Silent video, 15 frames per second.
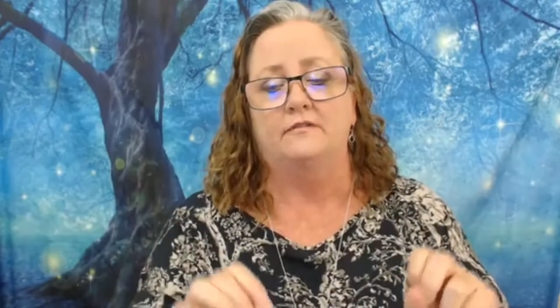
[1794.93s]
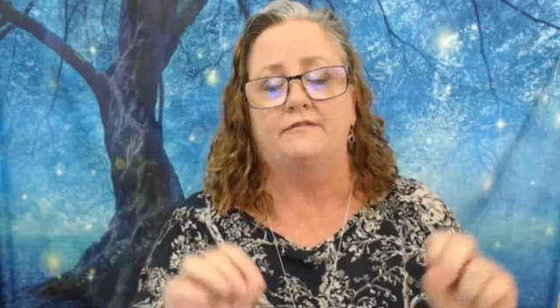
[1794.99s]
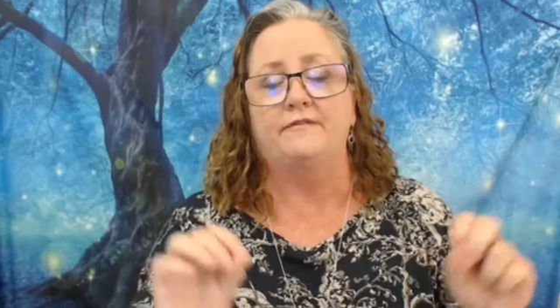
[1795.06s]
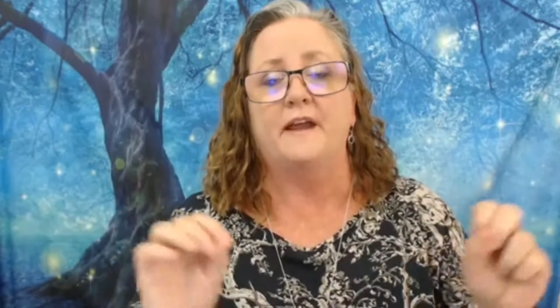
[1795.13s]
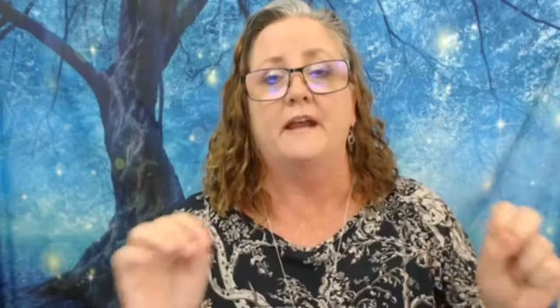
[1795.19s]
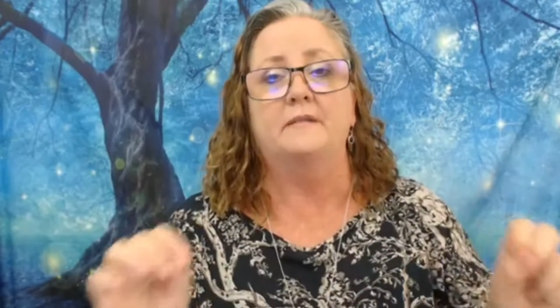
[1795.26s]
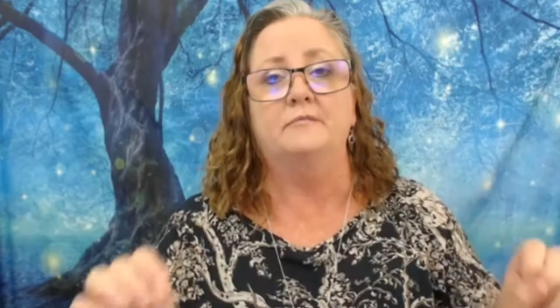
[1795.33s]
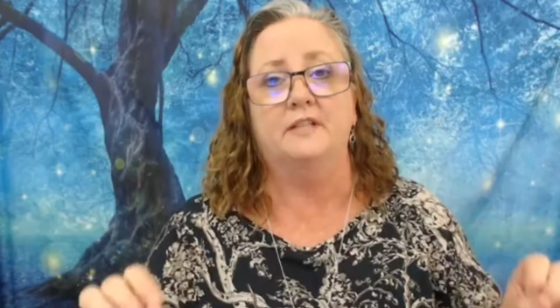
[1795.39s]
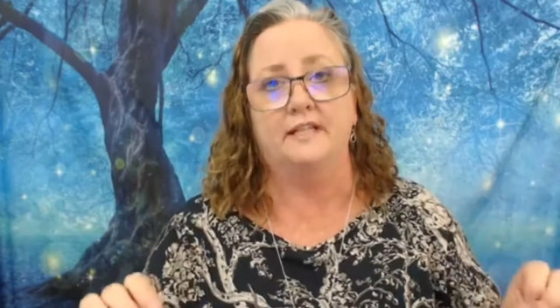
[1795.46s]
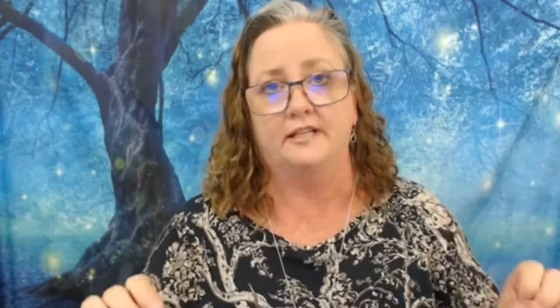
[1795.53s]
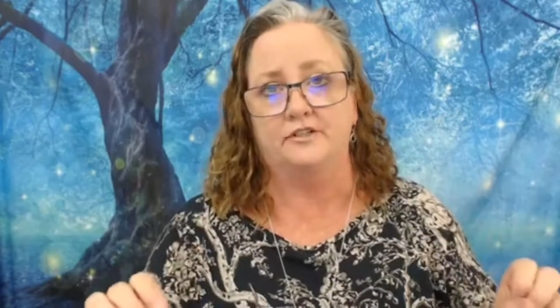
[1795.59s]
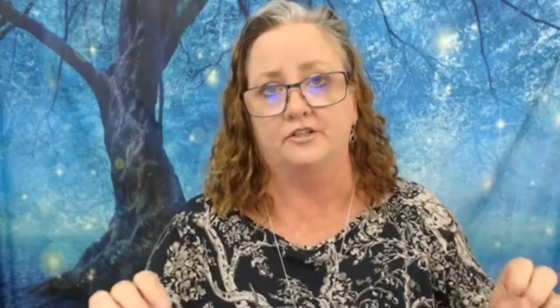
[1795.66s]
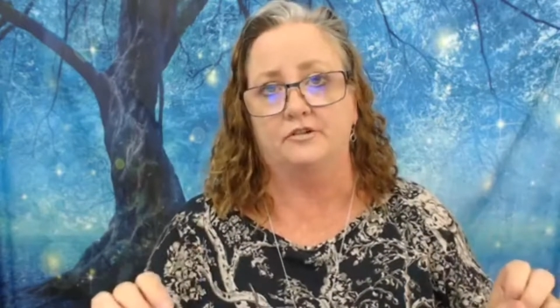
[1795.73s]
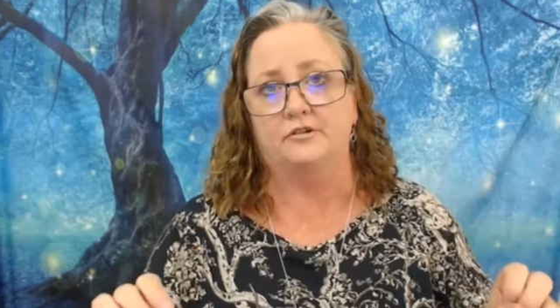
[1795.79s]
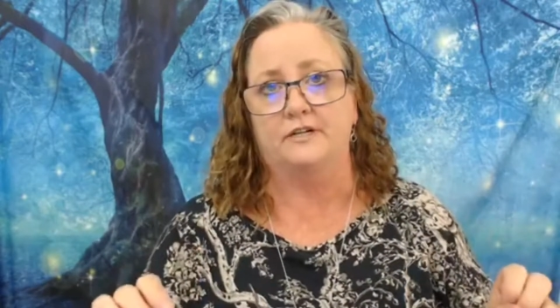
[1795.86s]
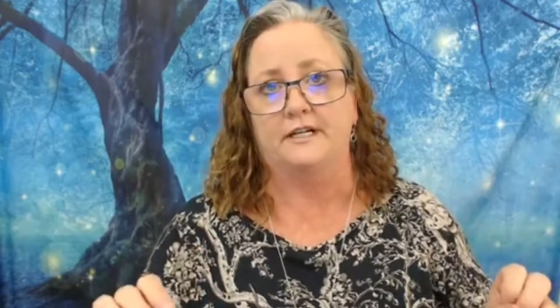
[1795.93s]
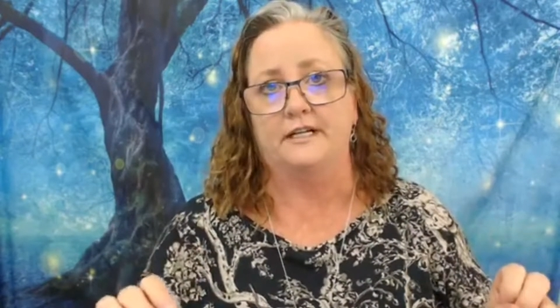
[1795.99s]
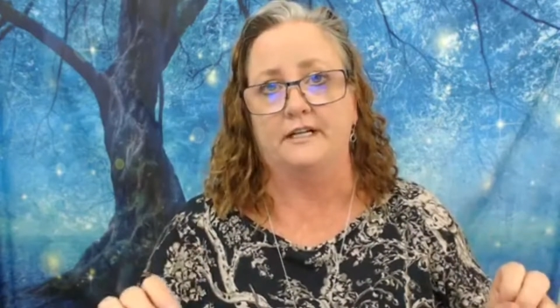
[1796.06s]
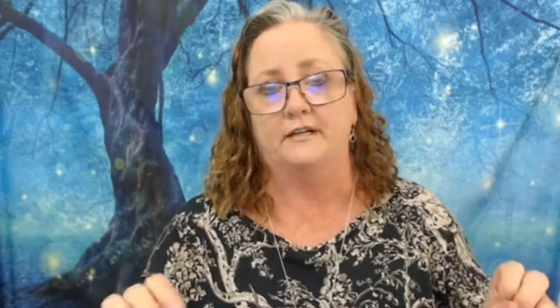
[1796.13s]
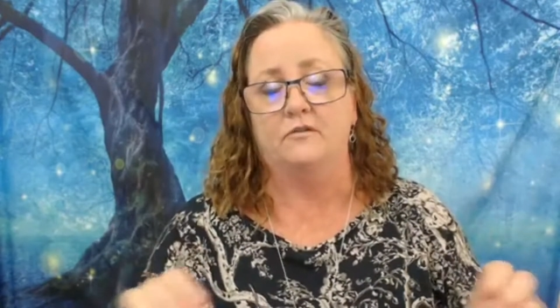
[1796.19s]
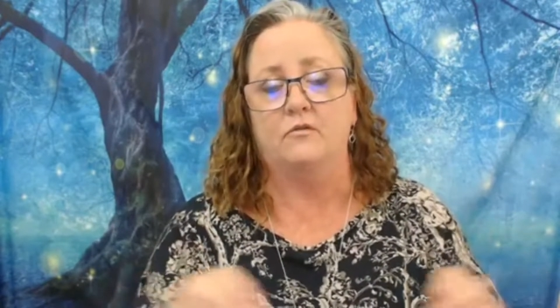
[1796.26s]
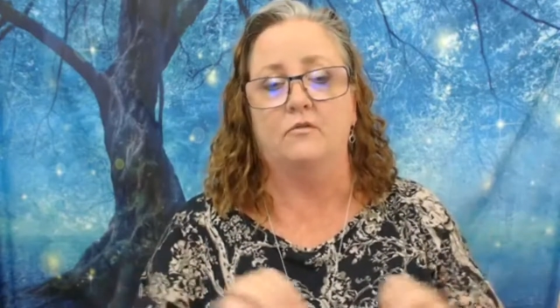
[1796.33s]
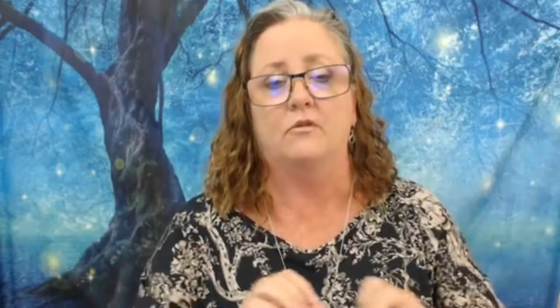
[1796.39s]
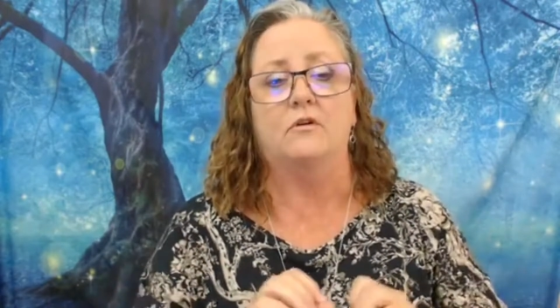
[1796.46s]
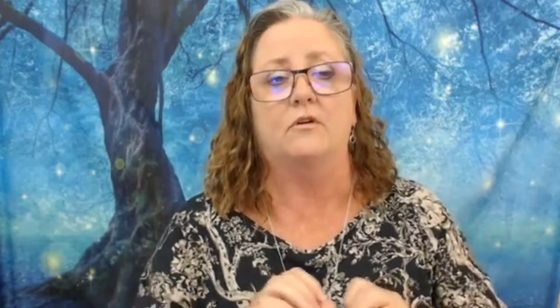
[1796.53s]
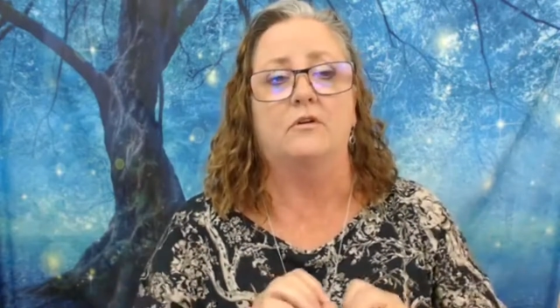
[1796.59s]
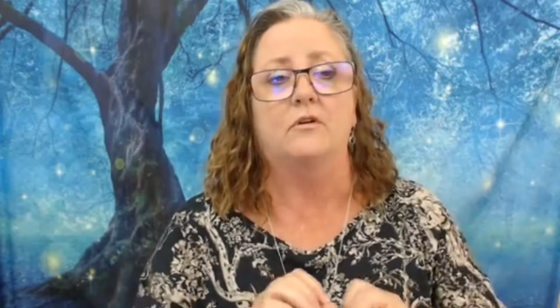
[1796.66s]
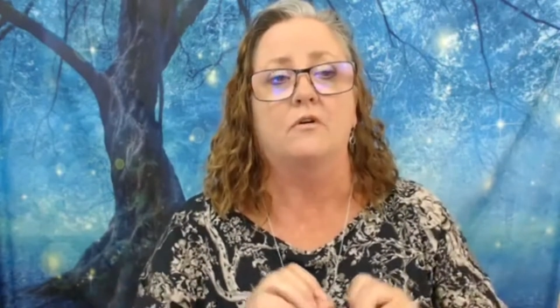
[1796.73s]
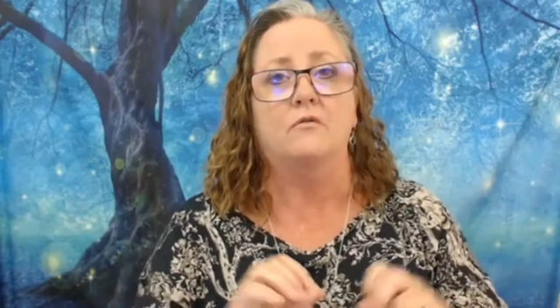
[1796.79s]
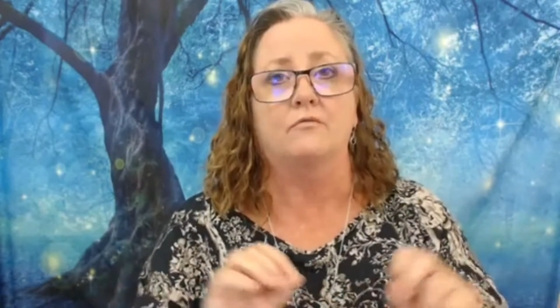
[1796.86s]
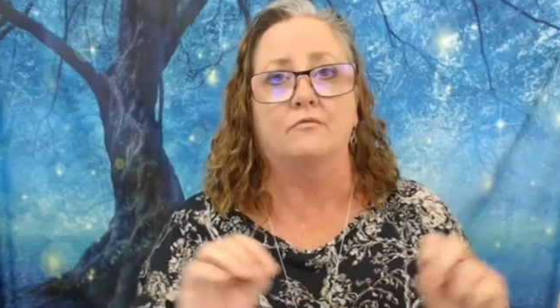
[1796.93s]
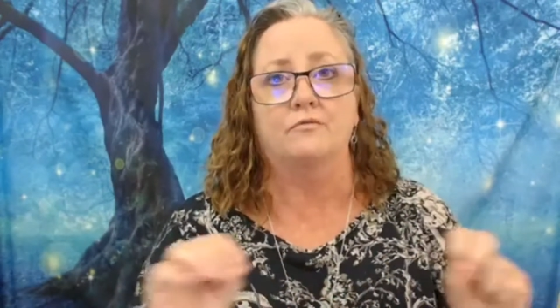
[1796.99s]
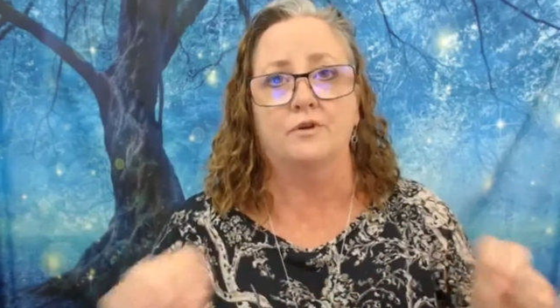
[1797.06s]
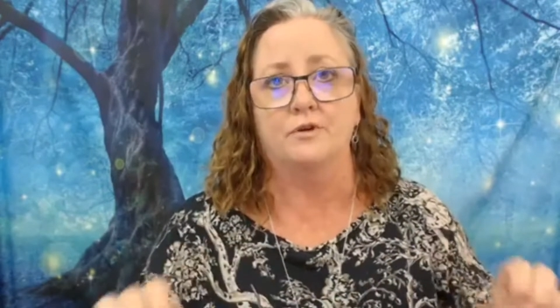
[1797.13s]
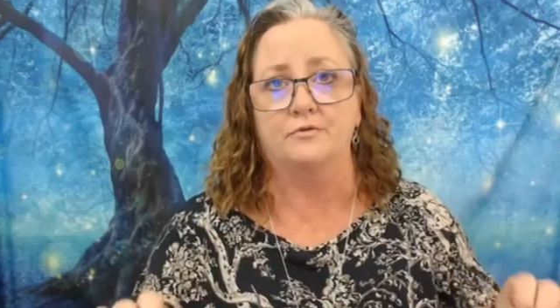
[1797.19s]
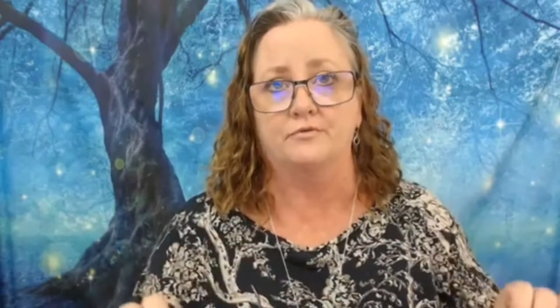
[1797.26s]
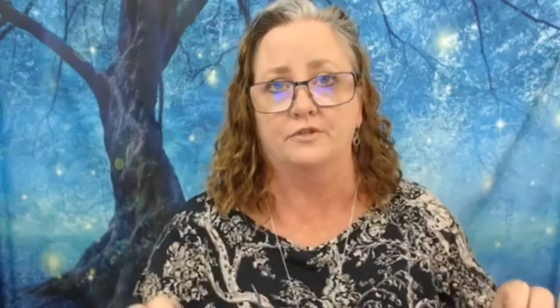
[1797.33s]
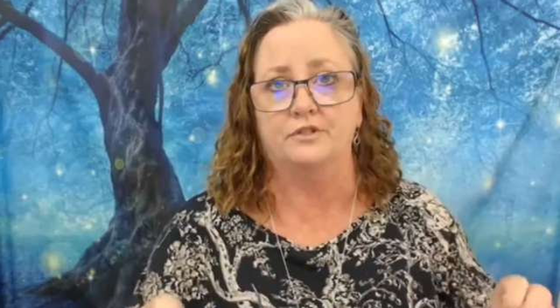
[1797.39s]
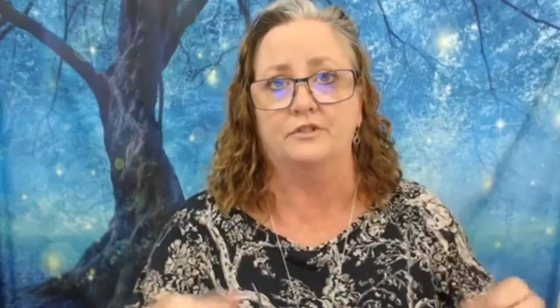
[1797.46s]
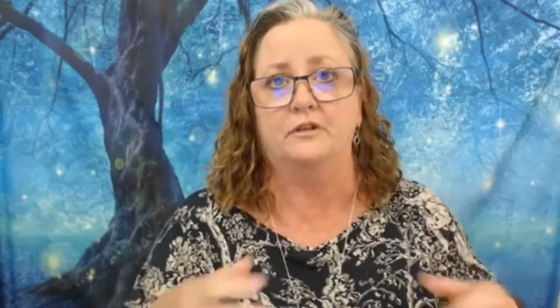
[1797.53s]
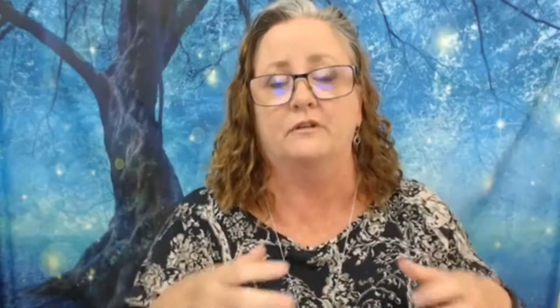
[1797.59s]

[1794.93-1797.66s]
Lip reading: family tree or roots,